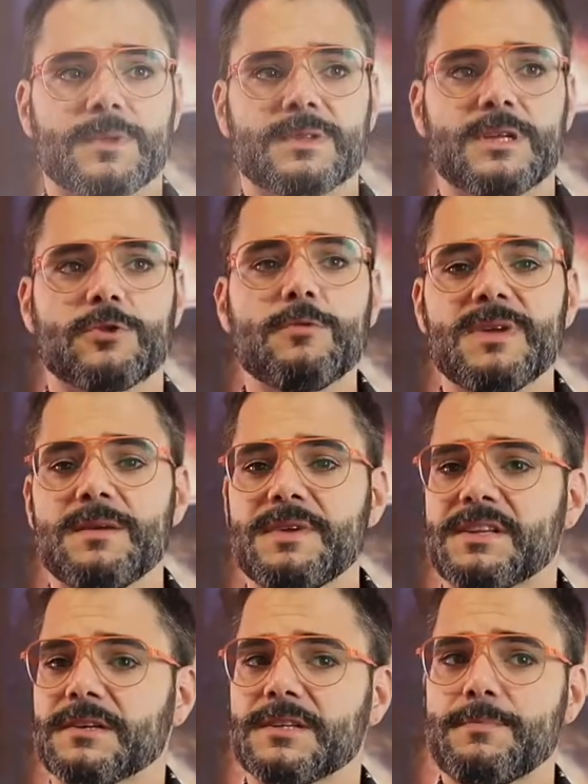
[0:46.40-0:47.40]
The
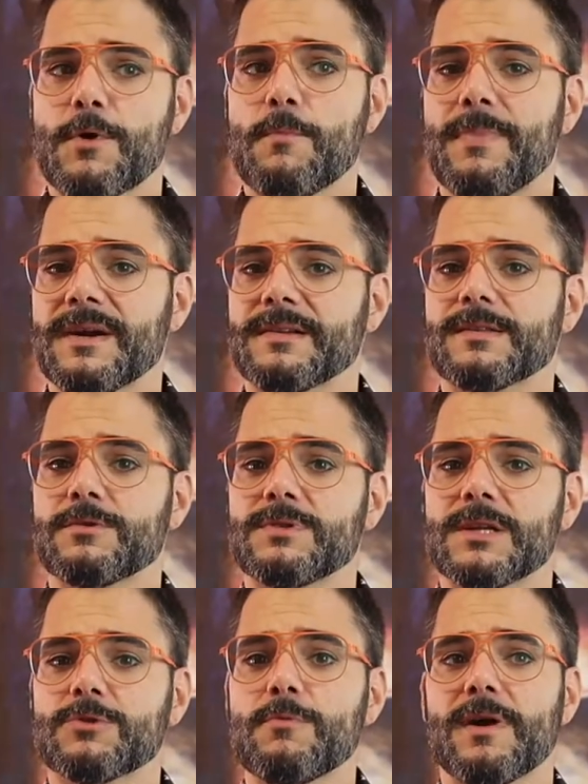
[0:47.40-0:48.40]
2mm tip compared to the
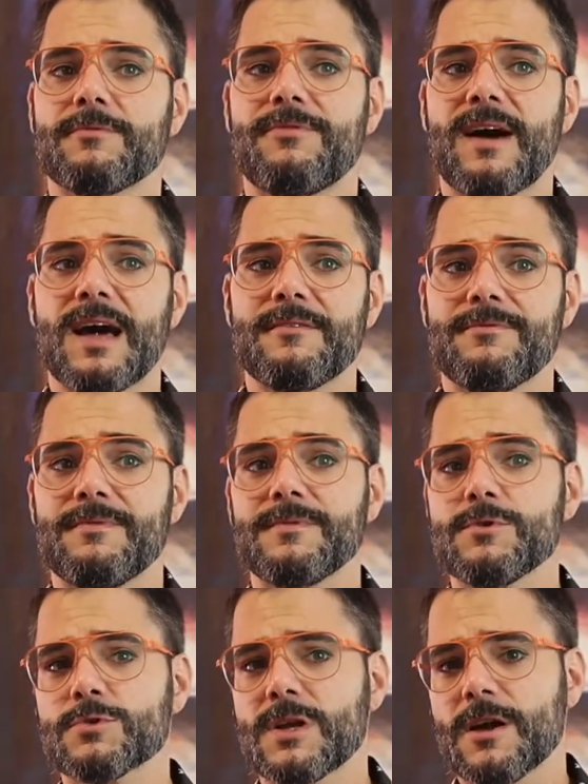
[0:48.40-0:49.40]
2.5
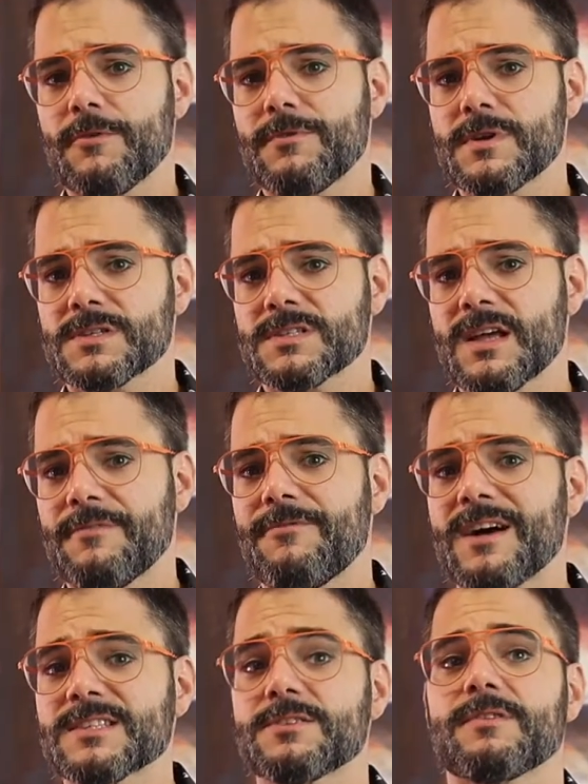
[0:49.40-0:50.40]
usually offers a
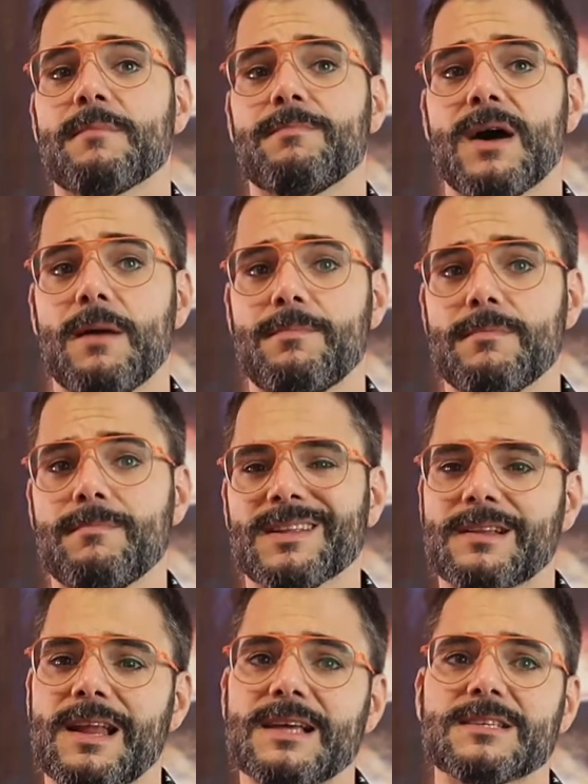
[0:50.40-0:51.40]
faster ramp up but
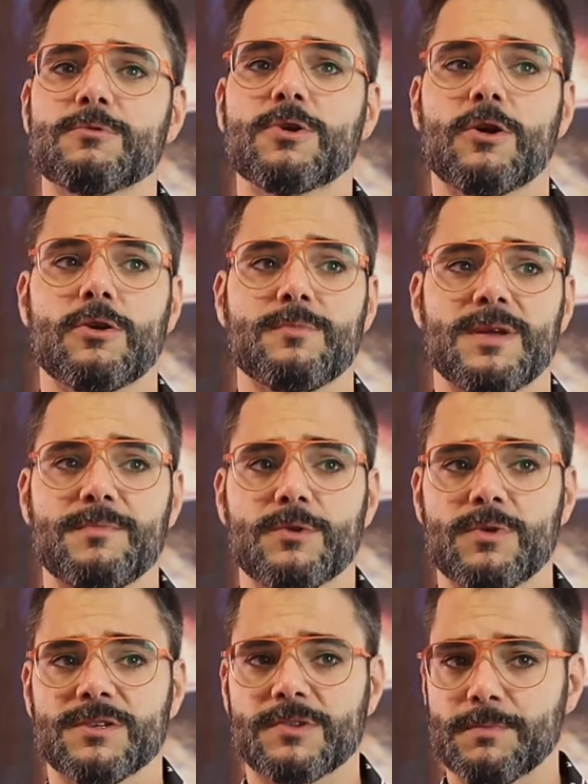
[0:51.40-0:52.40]
less autonomy
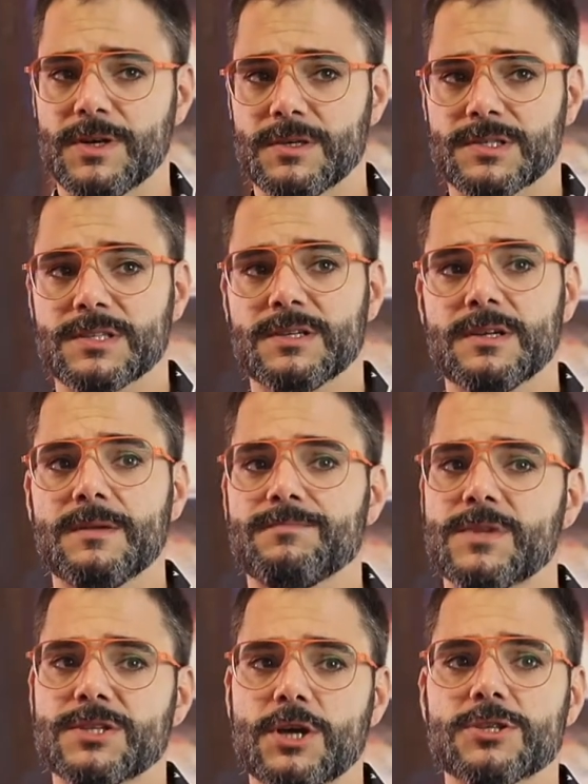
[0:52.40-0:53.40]
between dry burns.
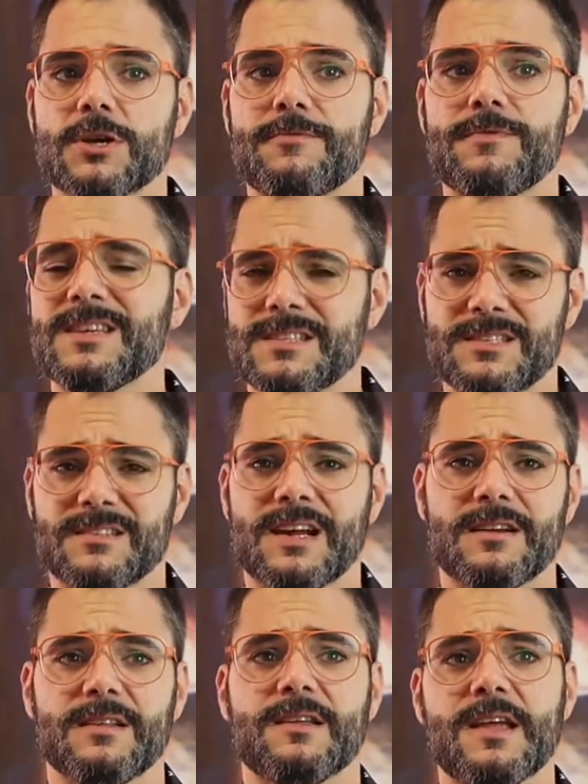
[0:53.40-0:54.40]
The choice of this
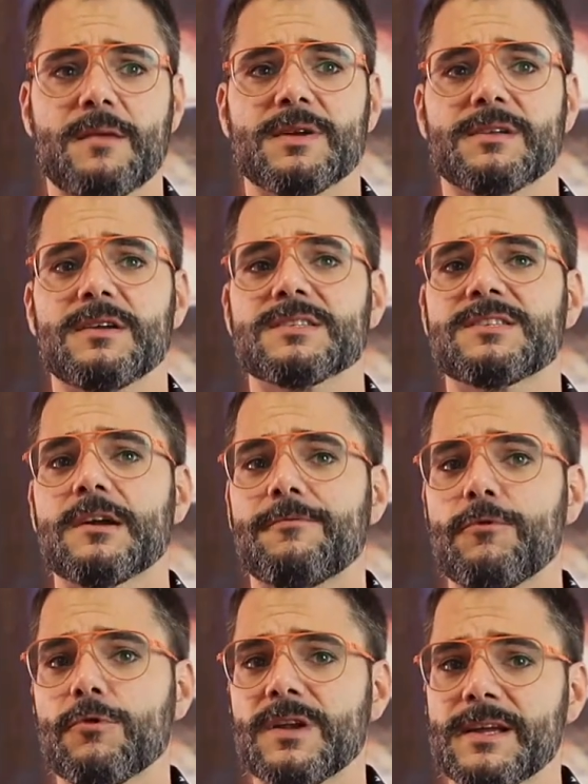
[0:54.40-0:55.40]
internal diameter is
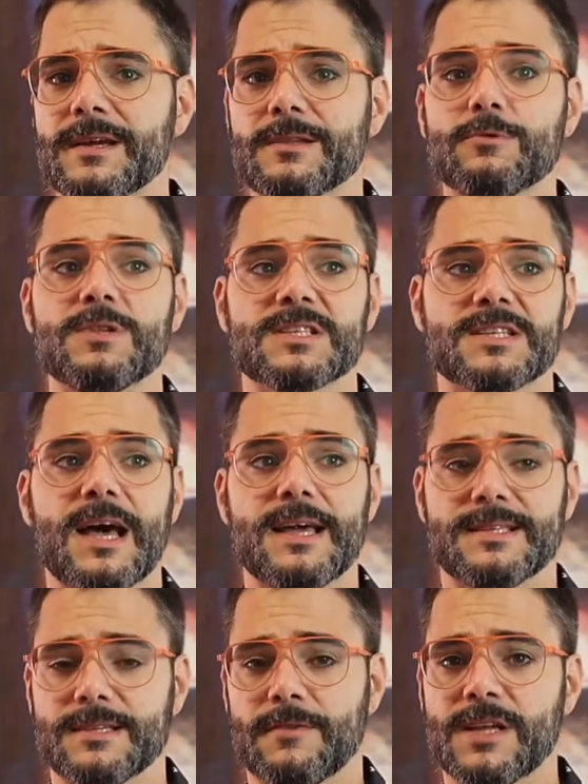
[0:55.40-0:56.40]
therefore linked to the
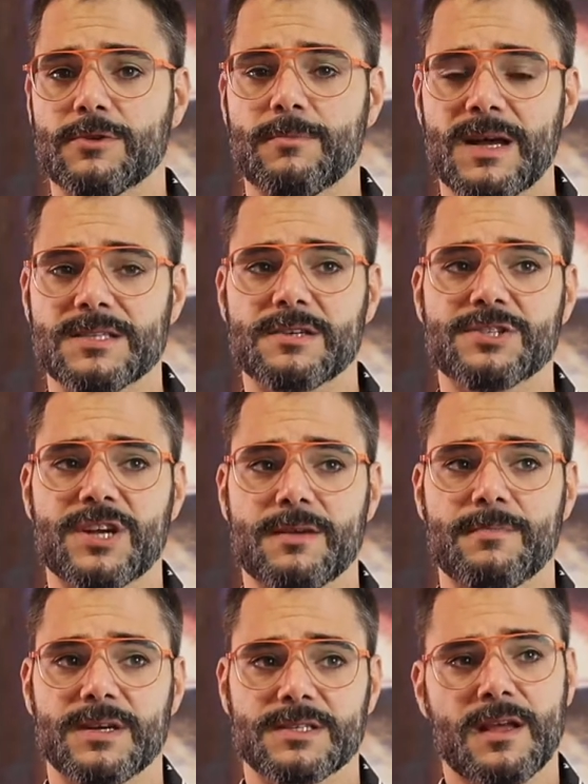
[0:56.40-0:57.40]
size of the atomizer
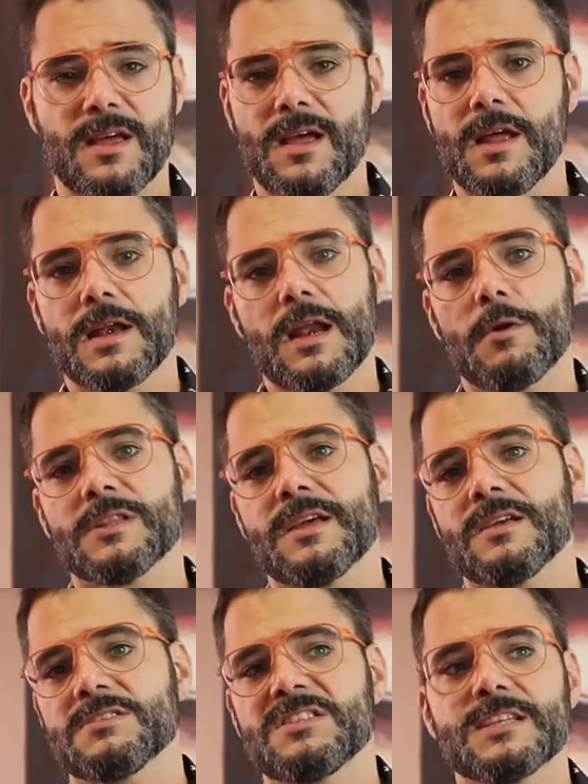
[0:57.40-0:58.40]
chambers.
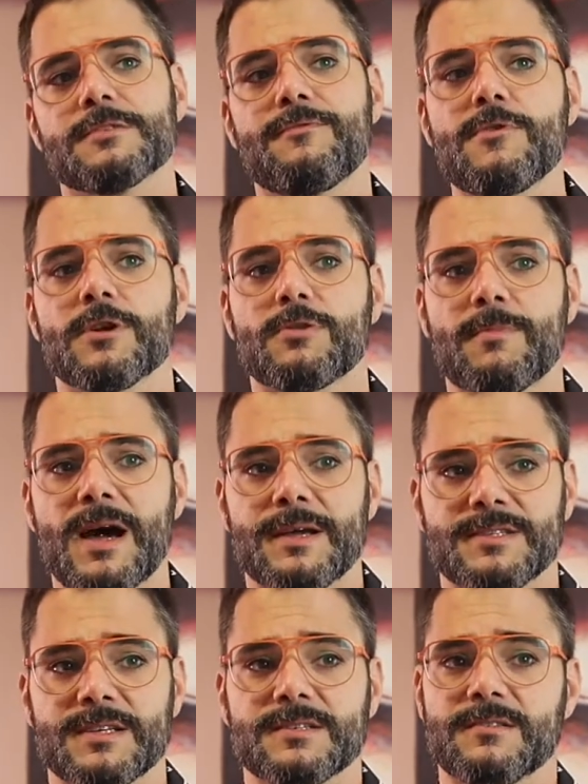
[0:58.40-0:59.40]
Nowadays just few
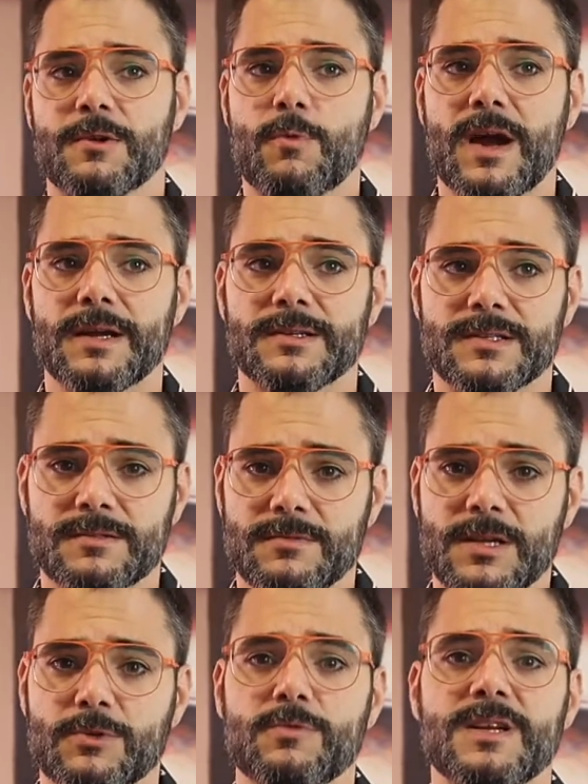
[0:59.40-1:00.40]
atomizers requires the
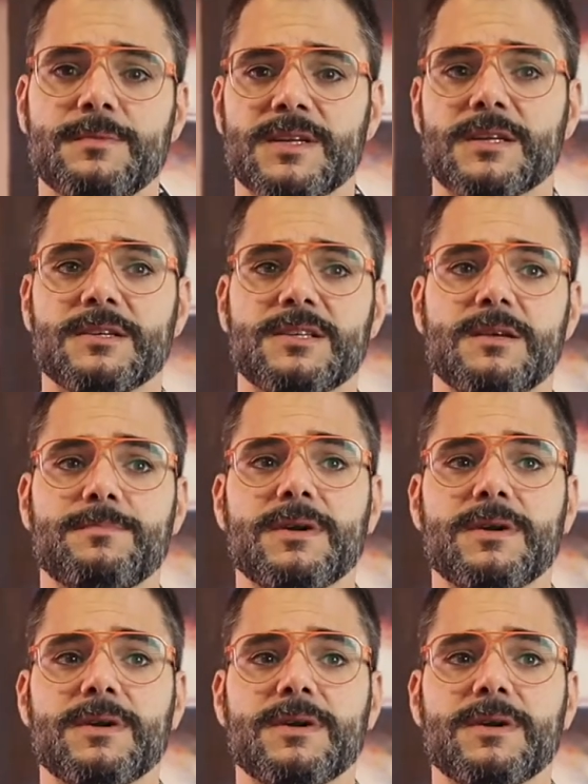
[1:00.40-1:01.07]
2mm tip.